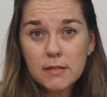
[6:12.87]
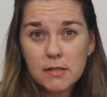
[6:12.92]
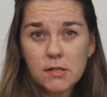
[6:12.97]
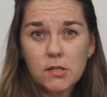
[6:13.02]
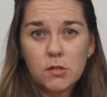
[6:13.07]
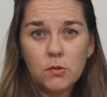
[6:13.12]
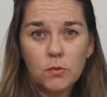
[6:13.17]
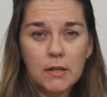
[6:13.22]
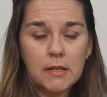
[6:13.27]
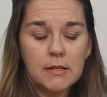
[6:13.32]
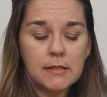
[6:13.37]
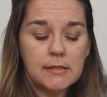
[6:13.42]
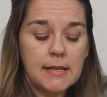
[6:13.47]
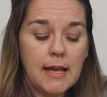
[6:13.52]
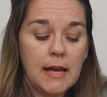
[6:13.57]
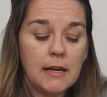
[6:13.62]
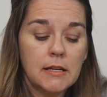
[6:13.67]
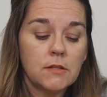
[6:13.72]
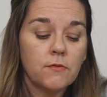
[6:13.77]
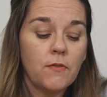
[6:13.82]
students
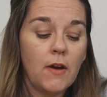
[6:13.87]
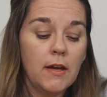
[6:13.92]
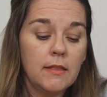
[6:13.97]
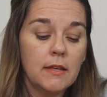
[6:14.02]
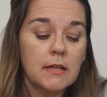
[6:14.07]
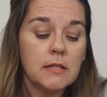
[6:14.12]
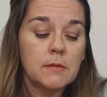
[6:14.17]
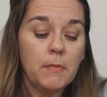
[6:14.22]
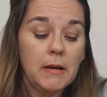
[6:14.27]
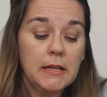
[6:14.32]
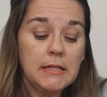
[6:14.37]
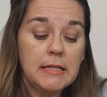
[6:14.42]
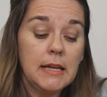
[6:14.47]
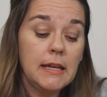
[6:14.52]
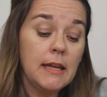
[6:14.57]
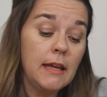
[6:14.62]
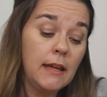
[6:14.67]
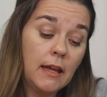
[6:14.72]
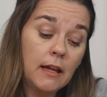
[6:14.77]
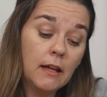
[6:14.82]
satisfy this by
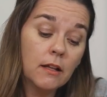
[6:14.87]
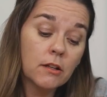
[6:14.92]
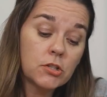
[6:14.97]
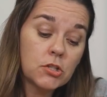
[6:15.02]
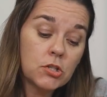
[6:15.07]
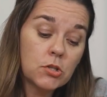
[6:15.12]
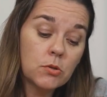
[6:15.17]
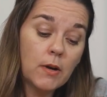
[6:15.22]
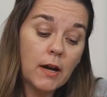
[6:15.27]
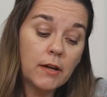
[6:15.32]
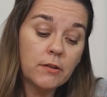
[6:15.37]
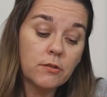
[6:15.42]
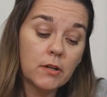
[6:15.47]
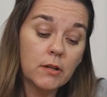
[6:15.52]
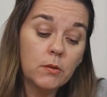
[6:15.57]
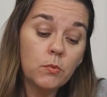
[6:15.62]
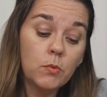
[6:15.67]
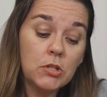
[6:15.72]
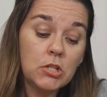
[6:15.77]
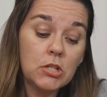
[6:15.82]
taking English
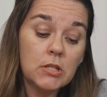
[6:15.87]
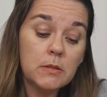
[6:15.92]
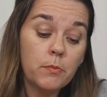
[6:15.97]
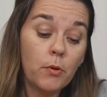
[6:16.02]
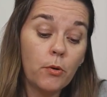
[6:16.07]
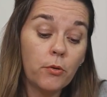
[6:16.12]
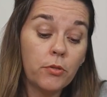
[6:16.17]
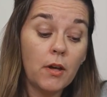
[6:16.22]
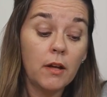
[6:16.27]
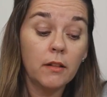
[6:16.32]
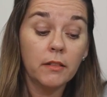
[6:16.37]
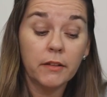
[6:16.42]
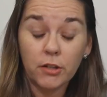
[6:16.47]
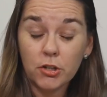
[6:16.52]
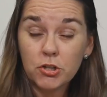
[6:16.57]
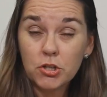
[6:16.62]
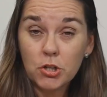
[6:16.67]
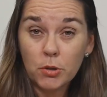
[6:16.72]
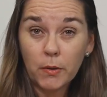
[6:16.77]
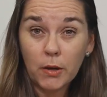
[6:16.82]
200, which is both a
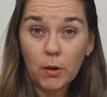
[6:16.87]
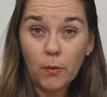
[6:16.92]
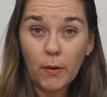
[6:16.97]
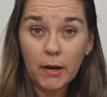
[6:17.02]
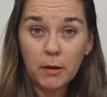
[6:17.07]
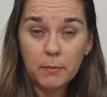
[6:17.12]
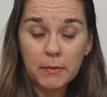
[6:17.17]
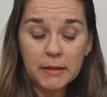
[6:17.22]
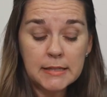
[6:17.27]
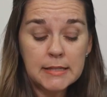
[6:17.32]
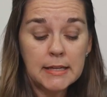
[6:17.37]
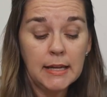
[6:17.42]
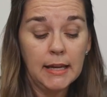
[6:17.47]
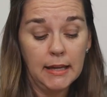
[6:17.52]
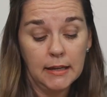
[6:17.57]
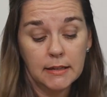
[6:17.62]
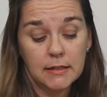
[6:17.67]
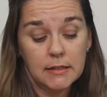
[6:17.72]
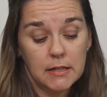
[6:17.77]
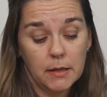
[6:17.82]
literature requirement
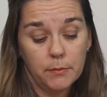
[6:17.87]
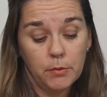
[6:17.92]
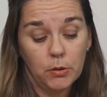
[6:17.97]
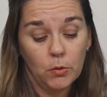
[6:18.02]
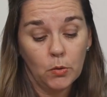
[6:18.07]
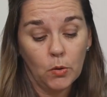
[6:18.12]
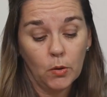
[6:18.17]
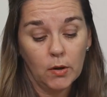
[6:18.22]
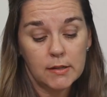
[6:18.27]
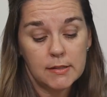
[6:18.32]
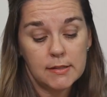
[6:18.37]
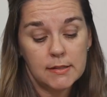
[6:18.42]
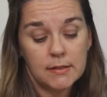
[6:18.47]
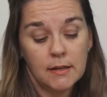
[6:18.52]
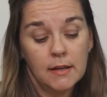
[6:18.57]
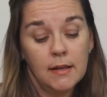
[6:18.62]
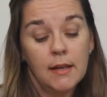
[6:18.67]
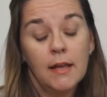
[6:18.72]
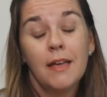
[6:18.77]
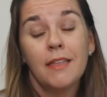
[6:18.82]
and a W course.
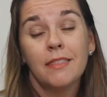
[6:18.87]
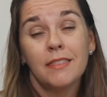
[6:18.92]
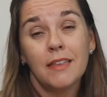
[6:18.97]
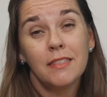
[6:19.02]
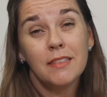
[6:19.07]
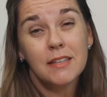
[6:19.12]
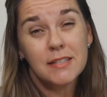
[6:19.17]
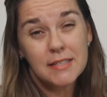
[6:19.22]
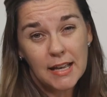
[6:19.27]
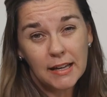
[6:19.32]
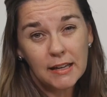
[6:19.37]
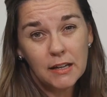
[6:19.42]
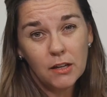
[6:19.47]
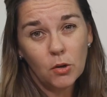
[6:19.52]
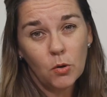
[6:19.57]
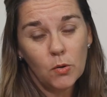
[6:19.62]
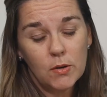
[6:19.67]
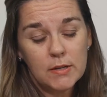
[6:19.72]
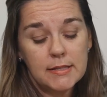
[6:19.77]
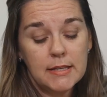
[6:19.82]
Then the second
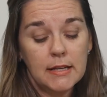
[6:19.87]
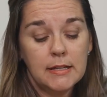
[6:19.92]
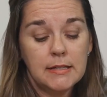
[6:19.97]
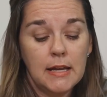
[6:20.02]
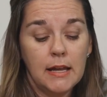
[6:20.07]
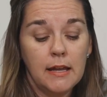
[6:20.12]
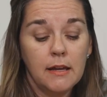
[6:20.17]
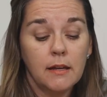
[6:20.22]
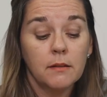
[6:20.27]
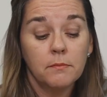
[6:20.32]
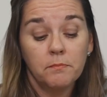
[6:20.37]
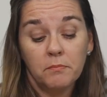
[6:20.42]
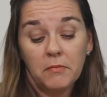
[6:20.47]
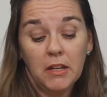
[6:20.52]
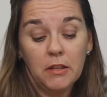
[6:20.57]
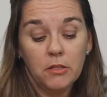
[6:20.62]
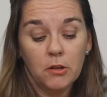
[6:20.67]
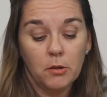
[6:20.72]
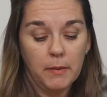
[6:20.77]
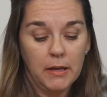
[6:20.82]
course they take
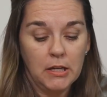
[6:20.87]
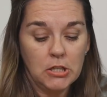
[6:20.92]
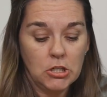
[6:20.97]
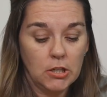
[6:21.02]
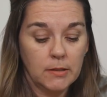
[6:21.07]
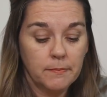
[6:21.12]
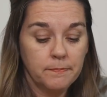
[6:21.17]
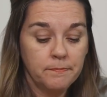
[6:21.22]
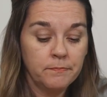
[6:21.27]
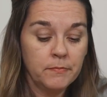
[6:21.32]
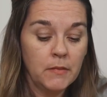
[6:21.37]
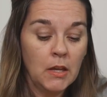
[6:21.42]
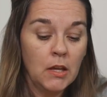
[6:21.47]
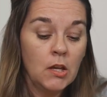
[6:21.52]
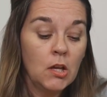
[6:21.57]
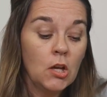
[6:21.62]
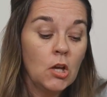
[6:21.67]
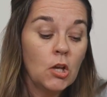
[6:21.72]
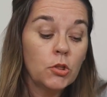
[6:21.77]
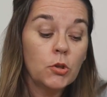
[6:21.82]
in their major.
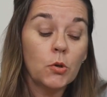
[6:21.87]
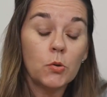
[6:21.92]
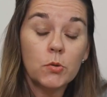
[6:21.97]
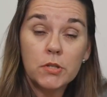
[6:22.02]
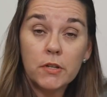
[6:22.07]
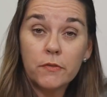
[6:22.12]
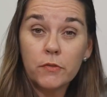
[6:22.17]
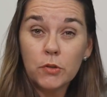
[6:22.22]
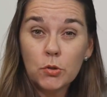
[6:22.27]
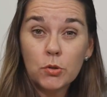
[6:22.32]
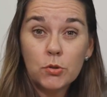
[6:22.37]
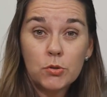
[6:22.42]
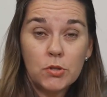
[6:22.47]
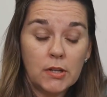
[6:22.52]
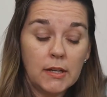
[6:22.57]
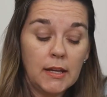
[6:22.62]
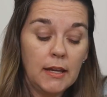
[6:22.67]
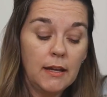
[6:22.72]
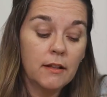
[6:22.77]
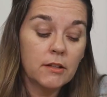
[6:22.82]
Those of you who
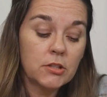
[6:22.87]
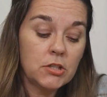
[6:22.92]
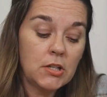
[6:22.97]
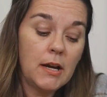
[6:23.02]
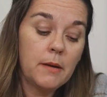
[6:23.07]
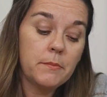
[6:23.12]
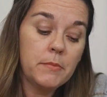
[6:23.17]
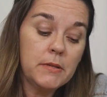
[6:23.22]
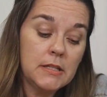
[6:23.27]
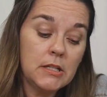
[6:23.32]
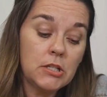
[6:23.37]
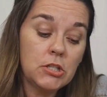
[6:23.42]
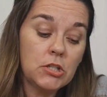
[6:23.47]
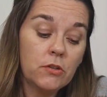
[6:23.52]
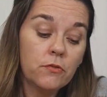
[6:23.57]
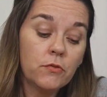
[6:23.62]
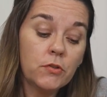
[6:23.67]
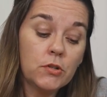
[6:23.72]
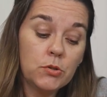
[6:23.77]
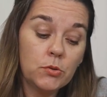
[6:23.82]
took English
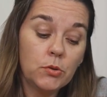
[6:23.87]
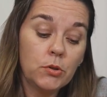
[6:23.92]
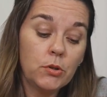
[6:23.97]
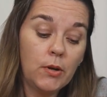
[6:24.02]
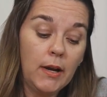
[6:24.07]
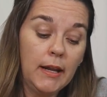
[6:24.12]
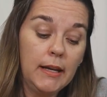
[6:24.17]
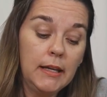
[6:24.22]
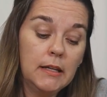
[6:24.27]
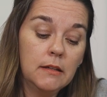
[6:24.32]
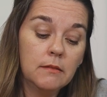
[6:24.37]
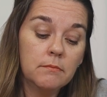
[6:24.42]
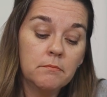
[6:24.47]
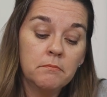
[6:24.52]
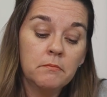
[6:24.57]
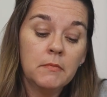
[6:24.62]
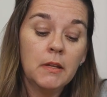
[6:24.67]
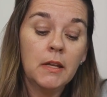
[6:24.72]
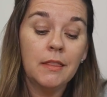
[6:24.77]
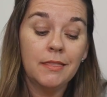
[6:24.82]
composition for dual credit,
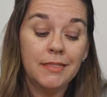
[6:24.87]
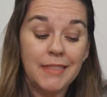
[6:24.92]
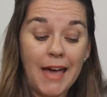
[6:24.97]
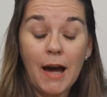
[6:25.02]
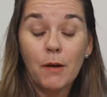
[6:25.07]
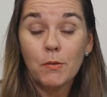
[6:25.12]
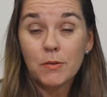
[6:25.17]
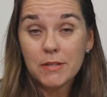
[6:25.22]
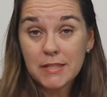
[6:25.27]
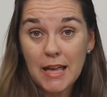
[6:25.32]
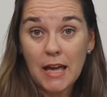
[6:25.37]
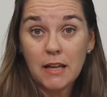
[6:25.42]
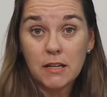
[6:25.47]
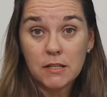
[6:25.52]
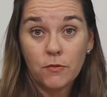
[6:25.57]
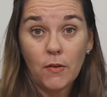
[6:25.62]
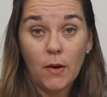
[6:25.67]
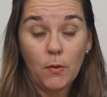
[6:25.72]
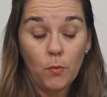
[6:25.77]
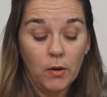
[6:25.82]
that will
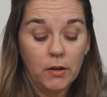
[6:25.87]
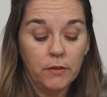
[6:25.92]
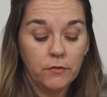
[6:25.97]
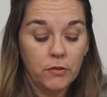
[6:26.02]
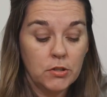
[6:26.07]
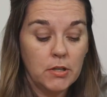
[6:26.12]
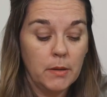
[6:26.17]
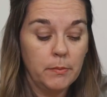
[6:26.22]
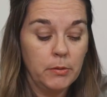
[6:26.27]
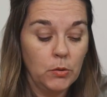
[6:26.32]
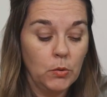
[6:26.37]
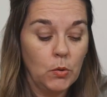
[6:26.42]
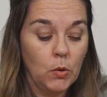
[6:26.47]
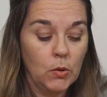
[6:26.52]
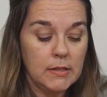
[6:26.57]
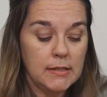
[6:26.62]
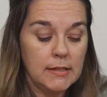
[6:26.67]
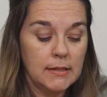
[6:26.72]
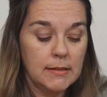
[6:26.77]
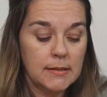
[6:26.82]
satisfy one of your W
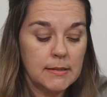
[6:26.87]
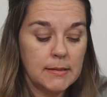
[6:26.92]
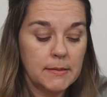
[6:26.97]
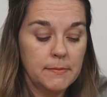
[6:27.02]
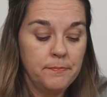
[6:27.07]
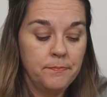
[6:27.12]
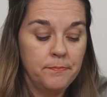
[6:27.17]
courses.